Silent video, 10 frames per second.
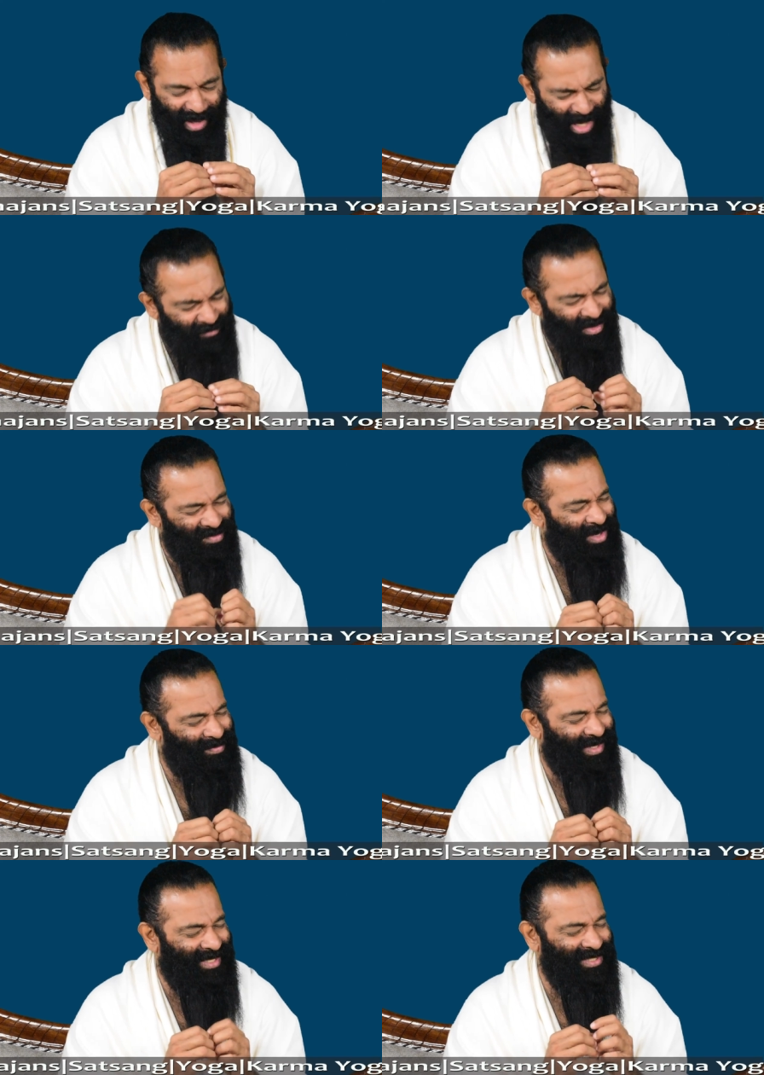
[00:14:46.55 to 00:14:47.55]
But
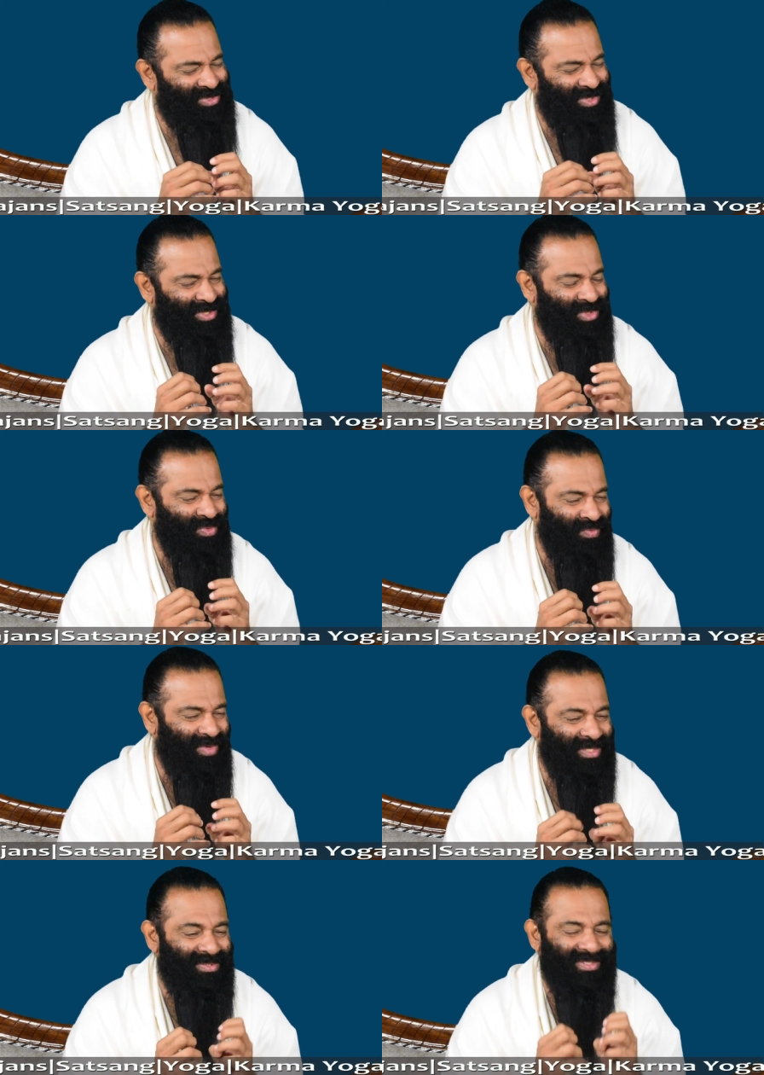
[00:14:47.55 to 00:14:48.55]
everyone blood and sweat, you
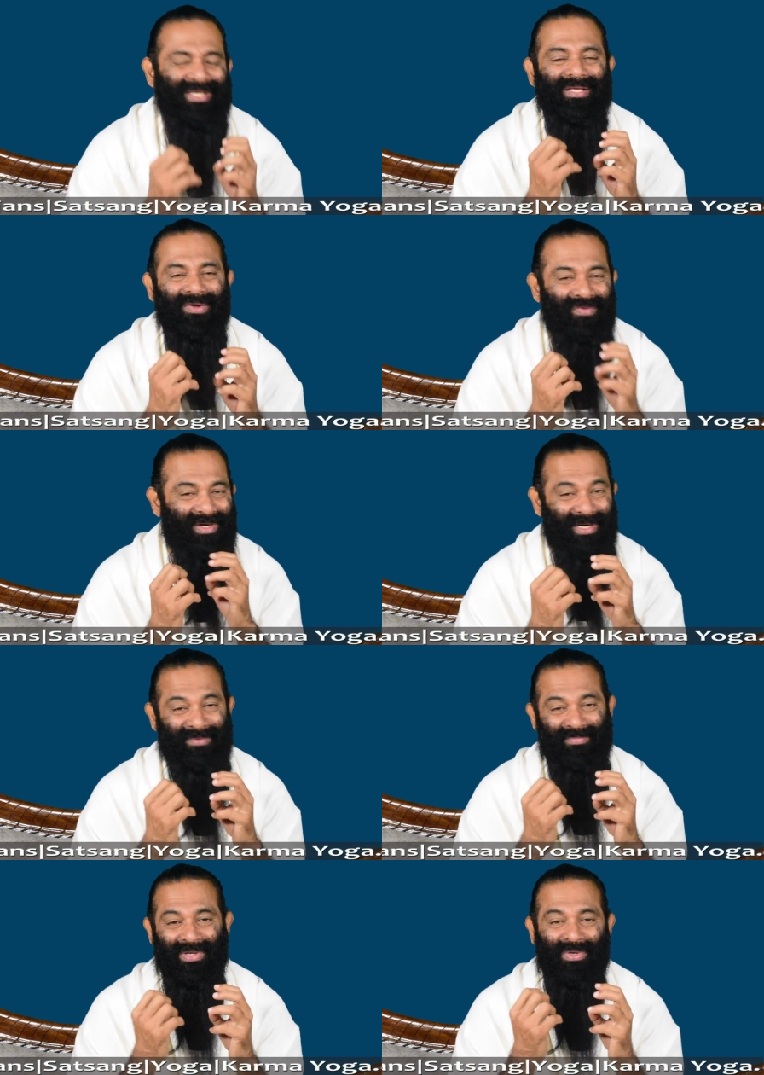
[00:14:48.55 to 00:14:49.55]
were thinking of a
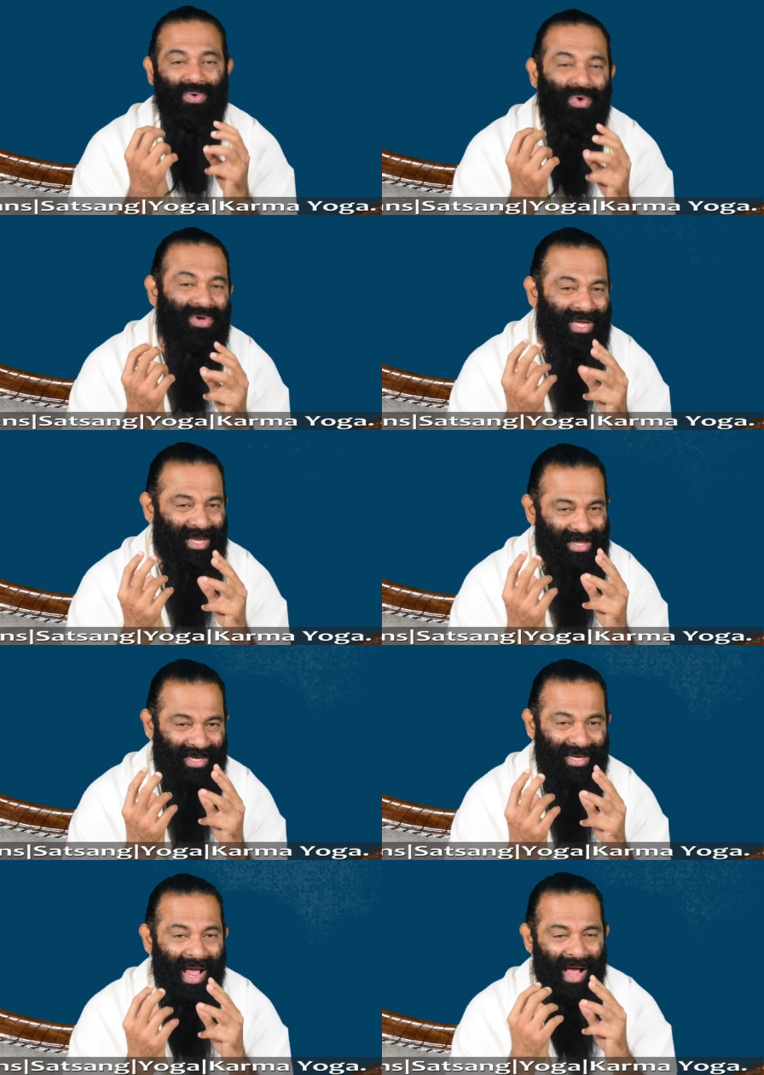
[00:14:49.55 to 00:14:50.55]
karma, you keep
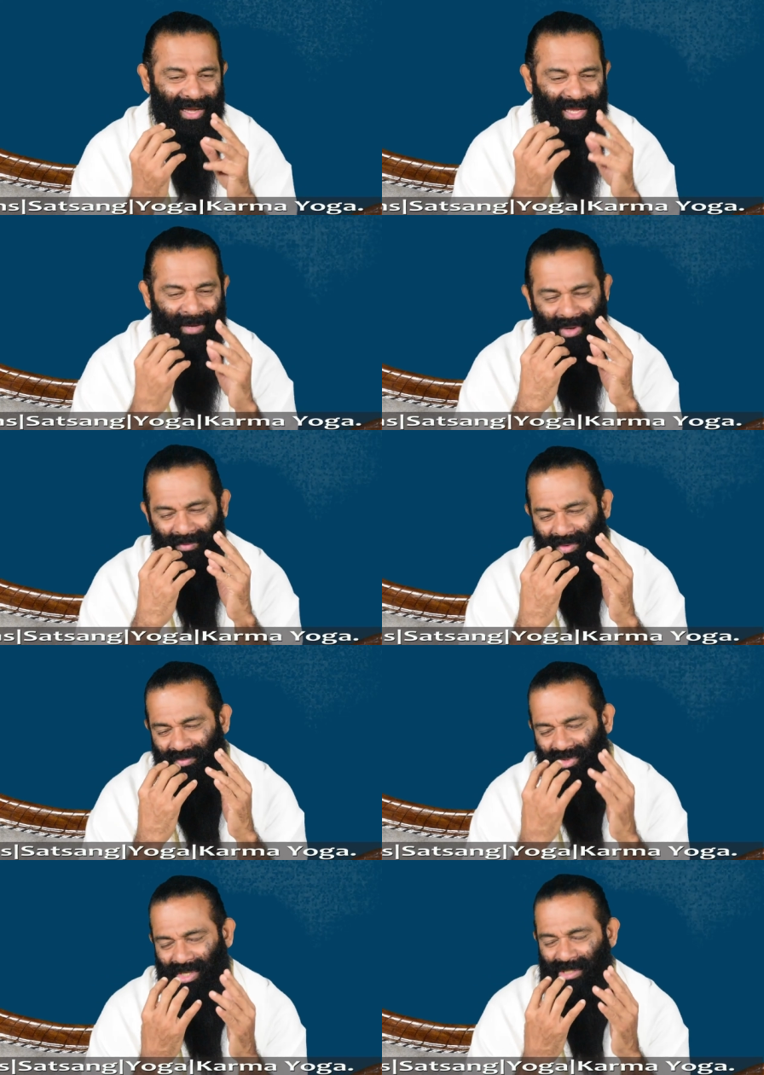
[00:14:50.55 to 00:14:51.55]
that keep giving
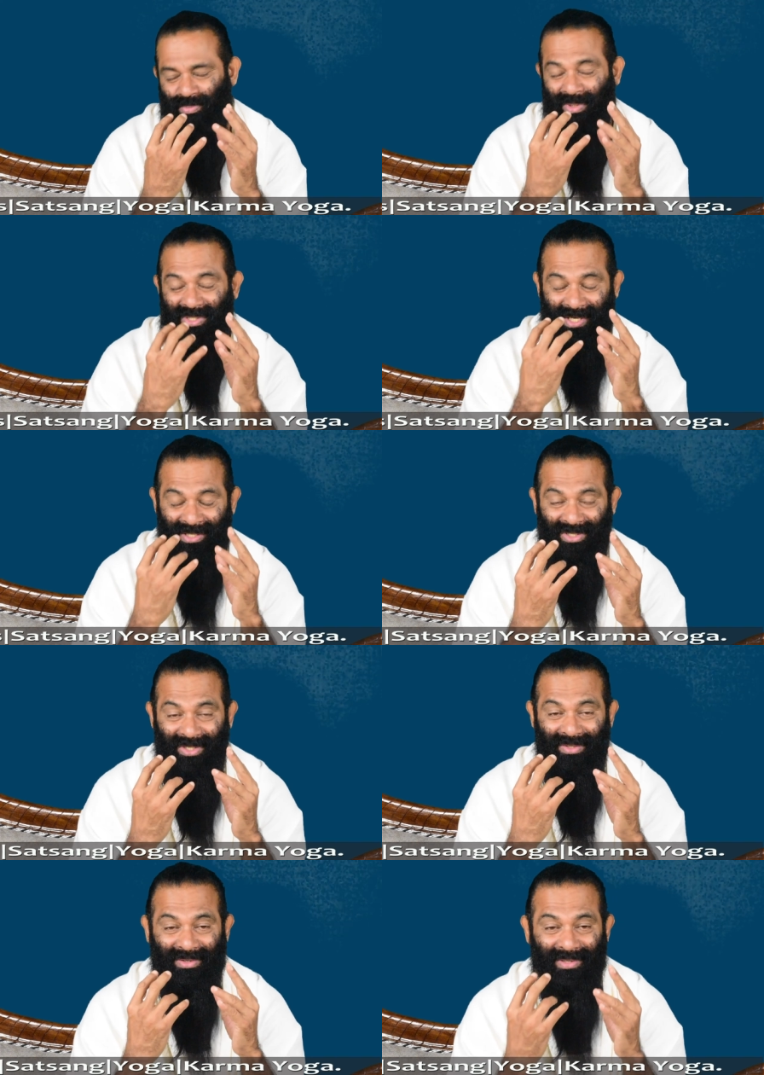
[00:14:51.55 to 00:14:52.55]
without expecting
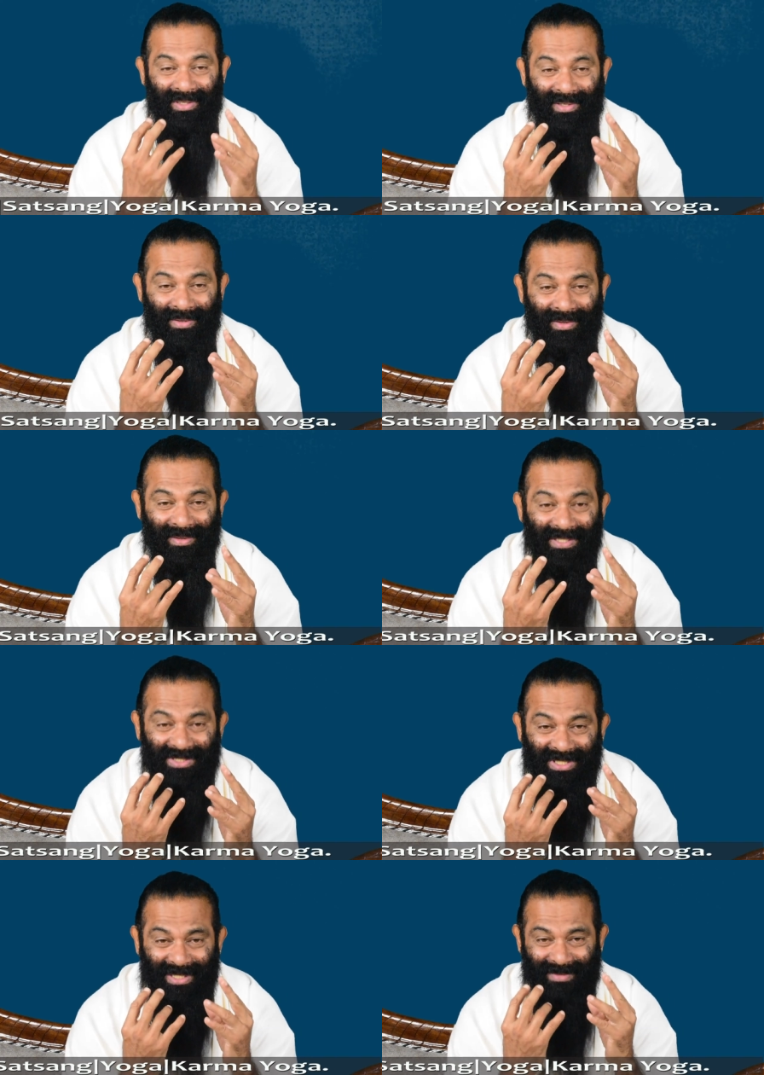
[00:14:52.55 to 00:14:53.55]
anything
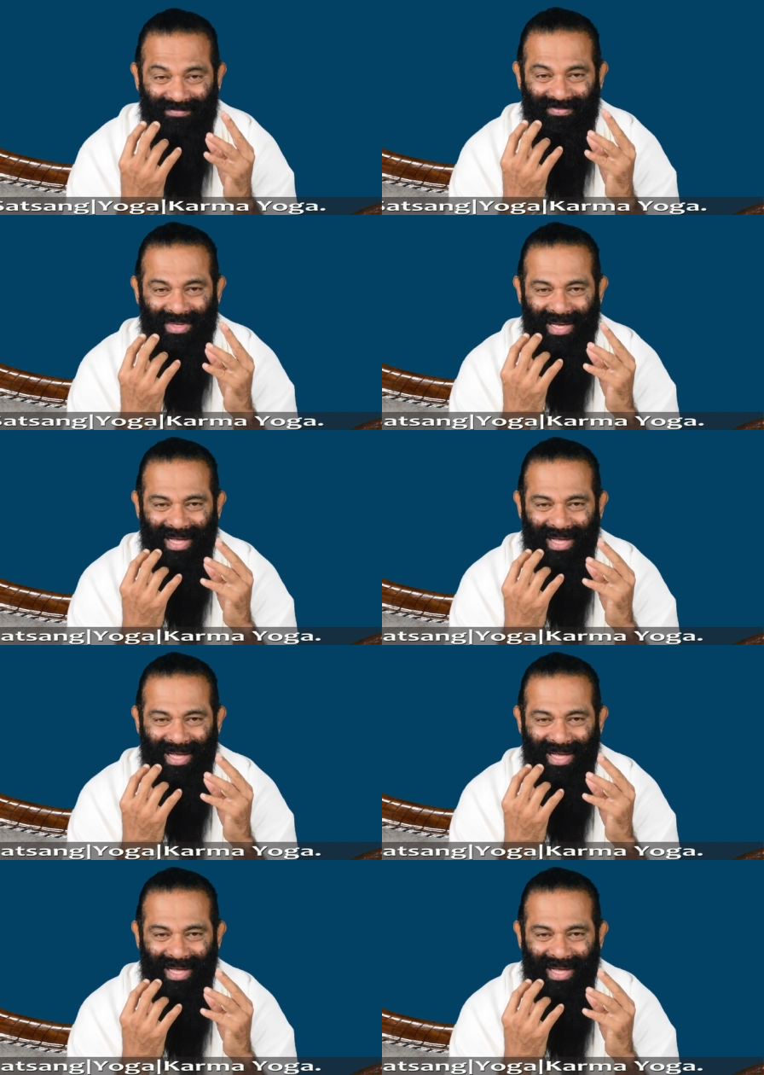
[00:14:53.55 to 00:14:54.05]
return.